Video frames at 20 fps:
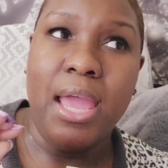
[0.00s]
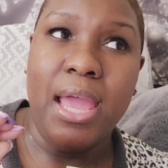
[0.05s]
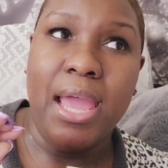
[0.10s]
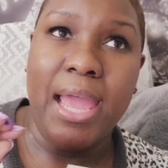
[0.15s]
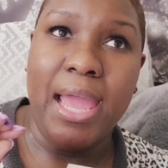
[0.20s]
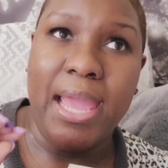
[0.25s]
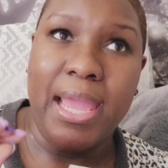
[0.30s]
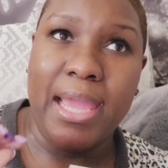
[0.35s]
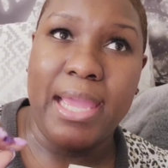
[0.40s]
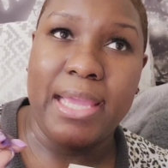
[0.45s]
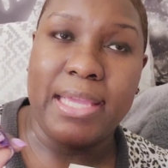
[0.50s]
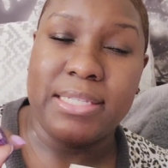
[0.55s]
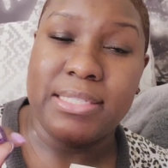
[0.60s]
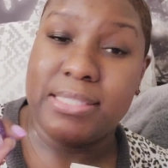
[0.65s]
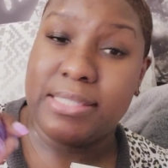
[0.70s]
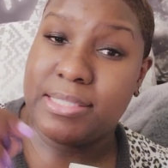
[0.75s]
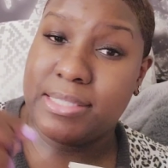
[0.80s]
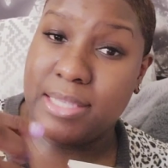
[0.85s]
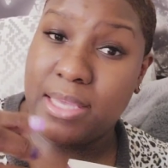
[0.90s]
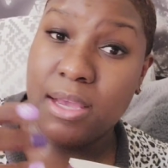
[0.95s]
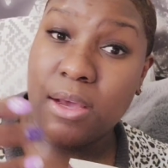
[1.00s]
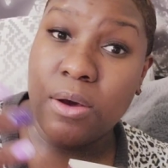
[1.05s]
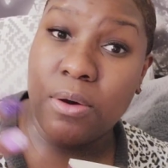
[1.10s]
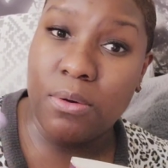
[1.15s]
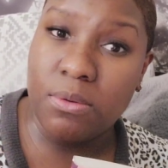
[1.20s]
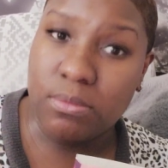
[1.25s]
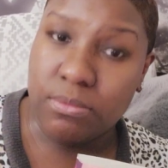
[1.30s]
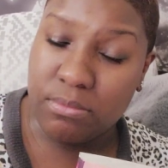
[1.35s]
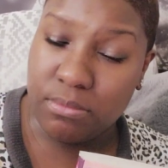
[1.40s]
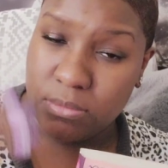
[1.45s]
and
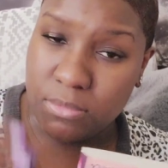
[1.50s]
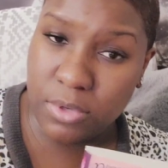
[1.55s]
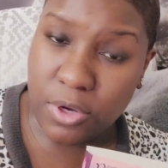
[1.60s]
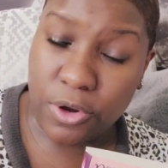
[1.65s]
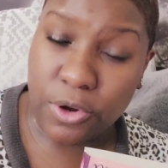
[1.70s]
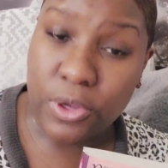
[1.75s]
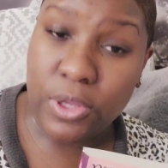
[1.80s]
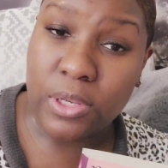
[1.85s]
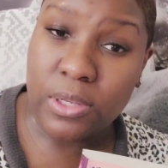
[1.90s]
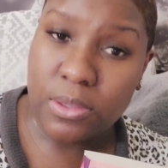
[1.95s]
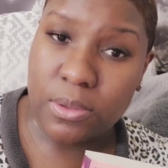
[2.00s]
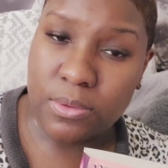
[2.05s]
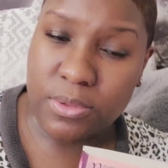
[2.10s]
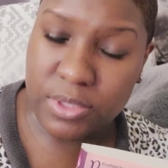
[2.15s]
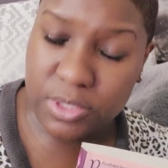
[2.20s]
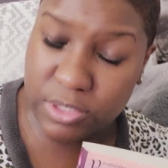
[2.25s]
sell her clothing,